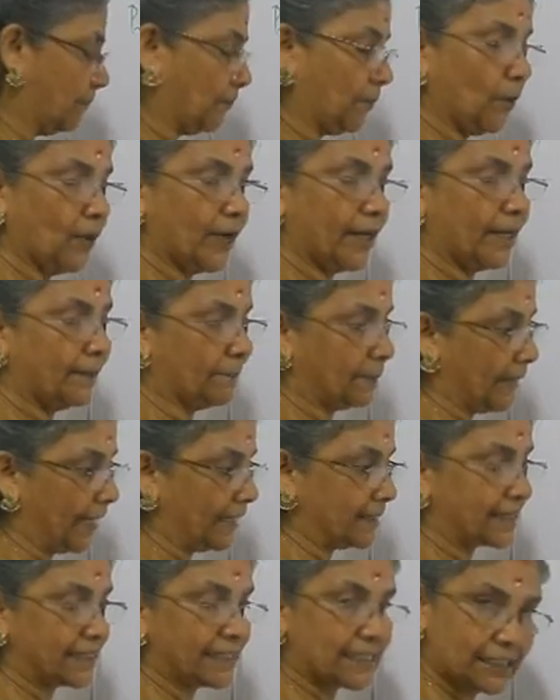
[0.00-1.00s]
point,
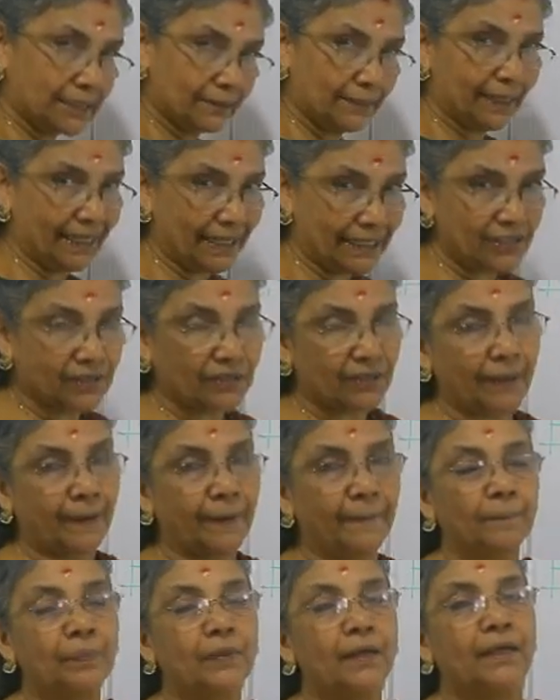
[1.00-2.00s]
price
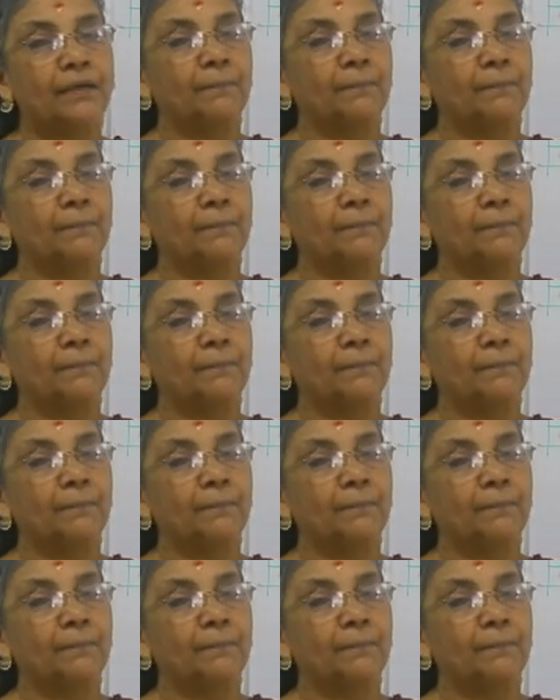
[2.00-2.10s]
discrimination.